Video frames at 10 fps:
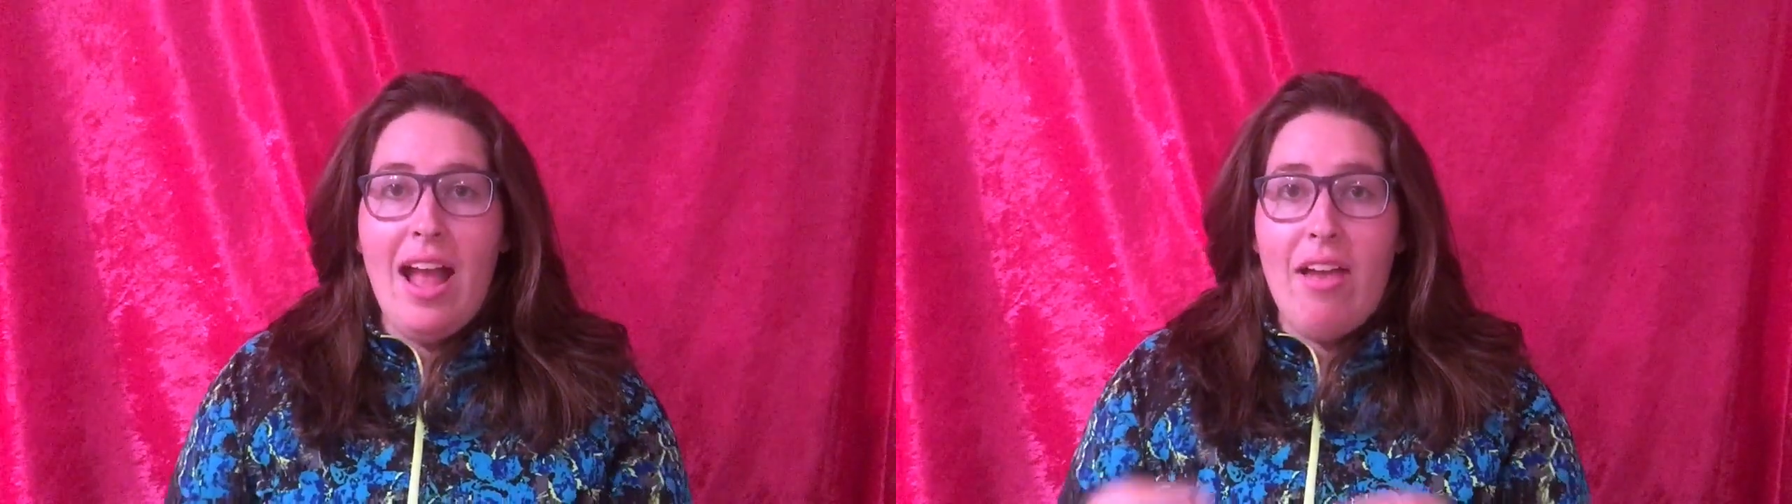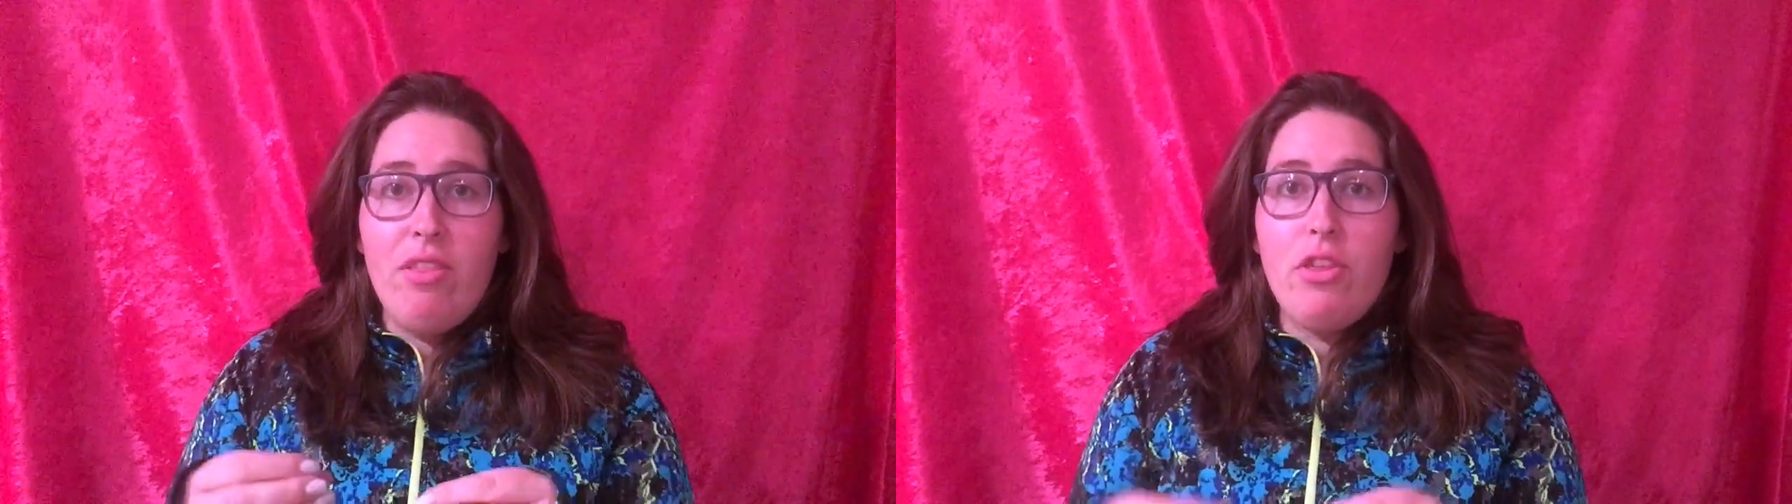
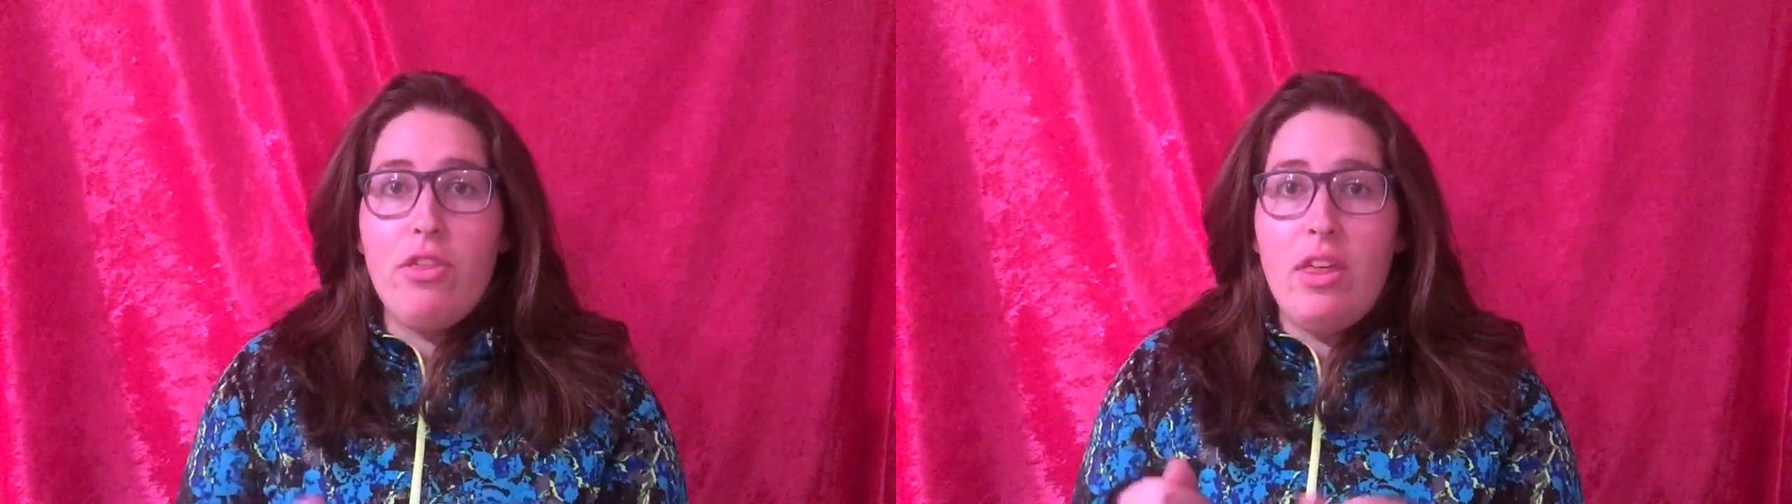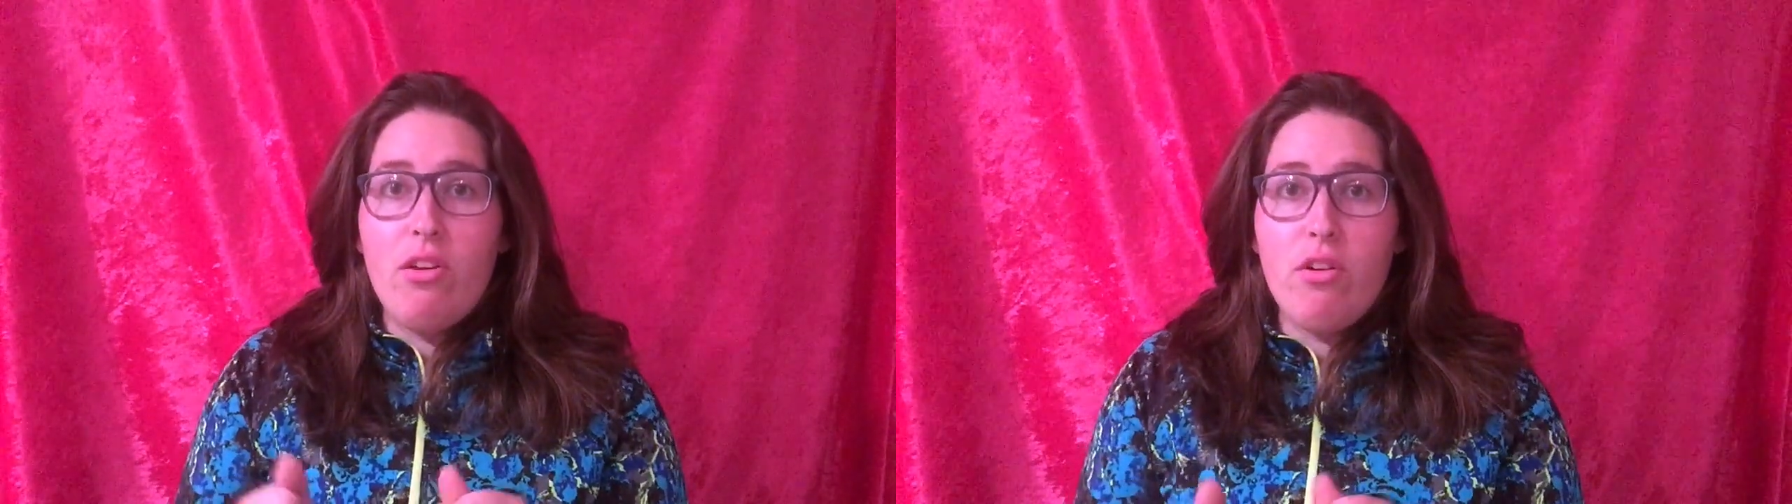and the
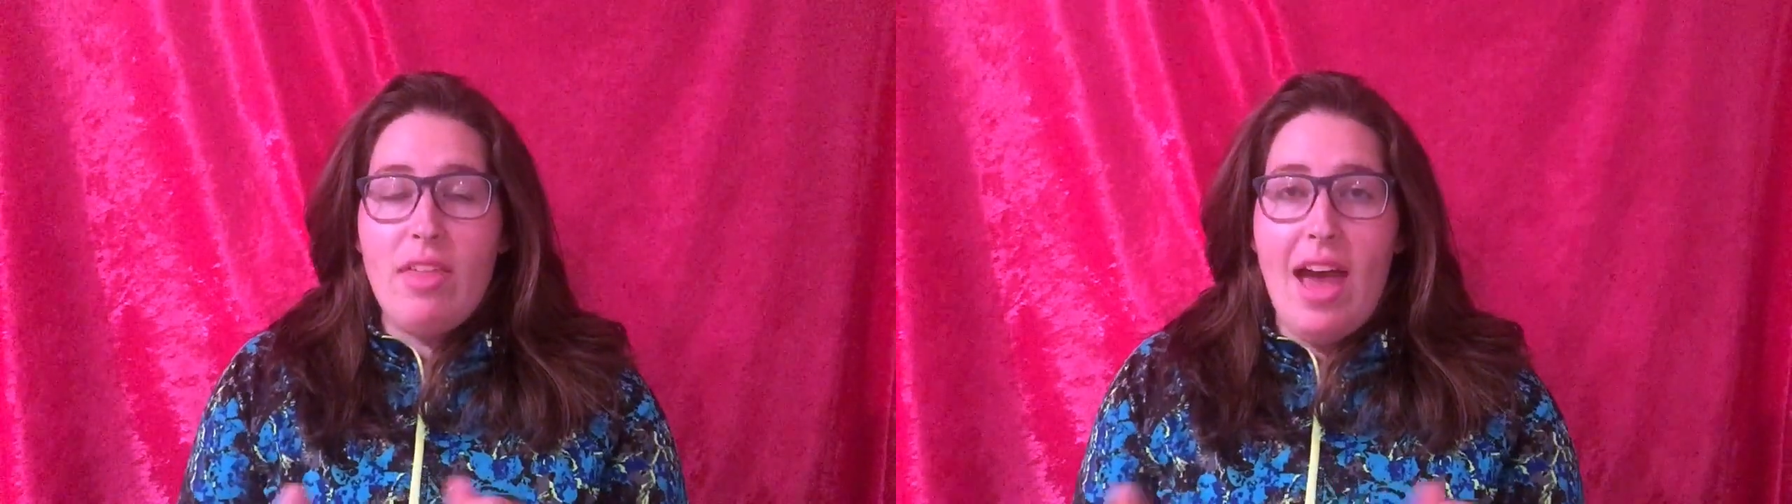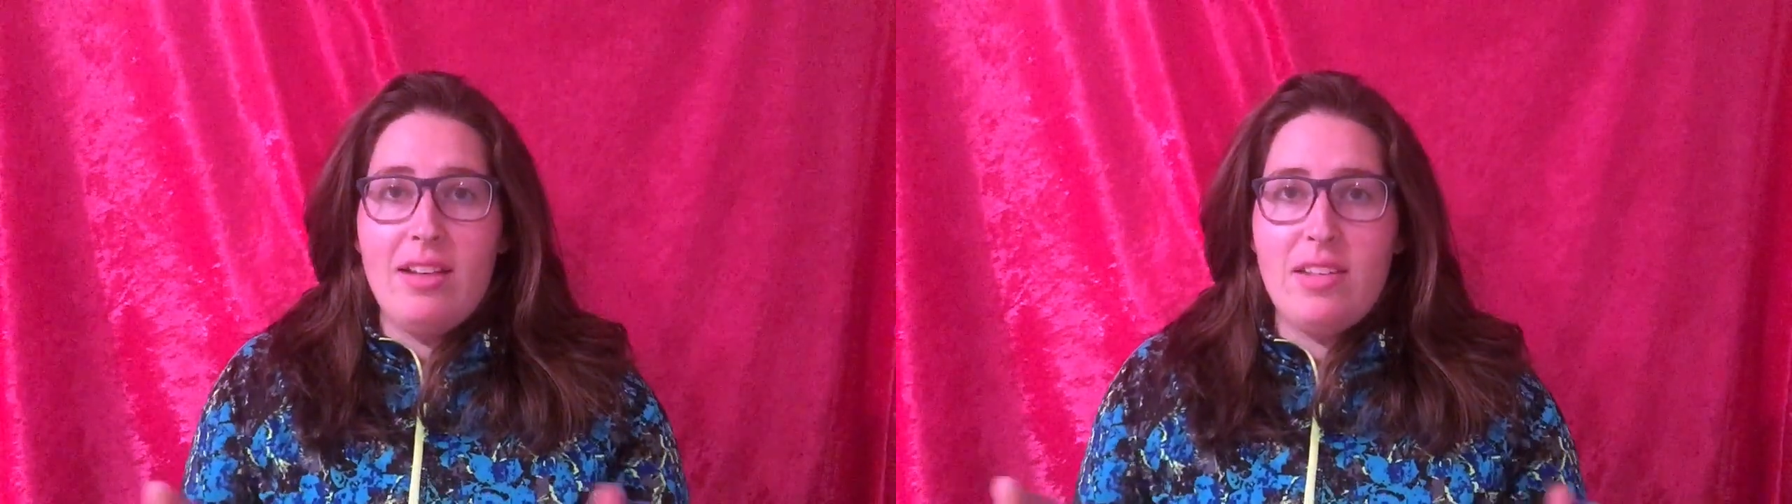thinner
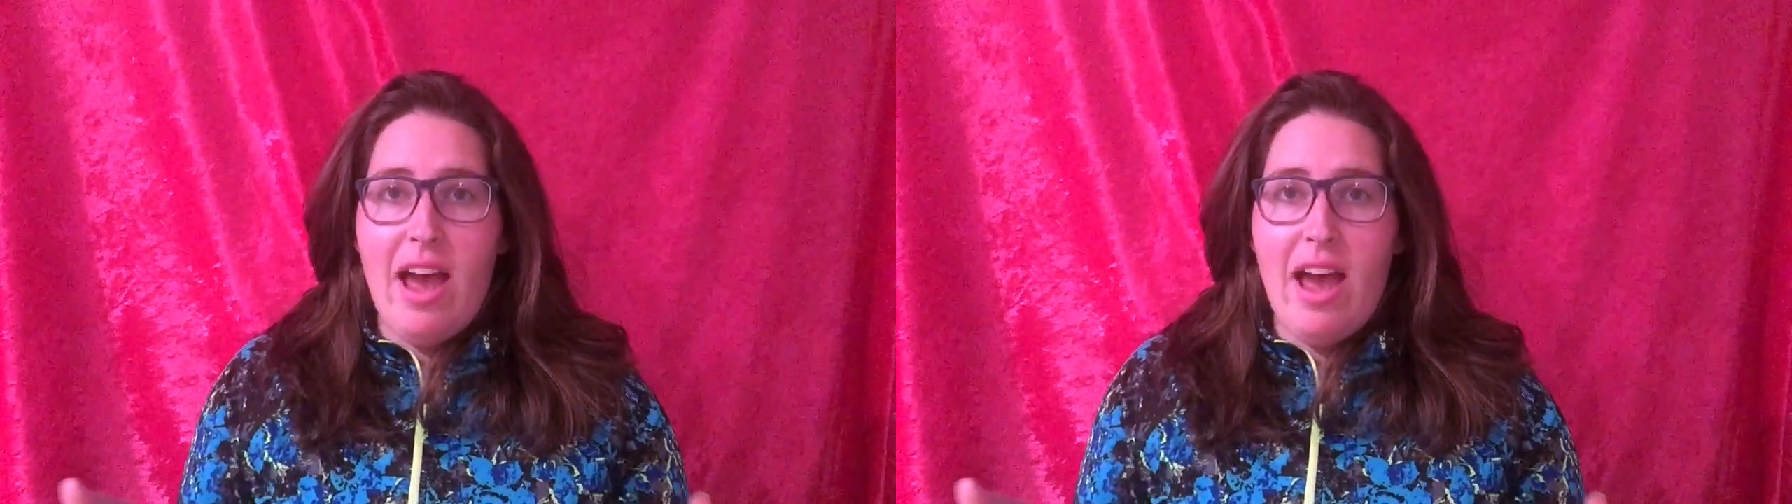that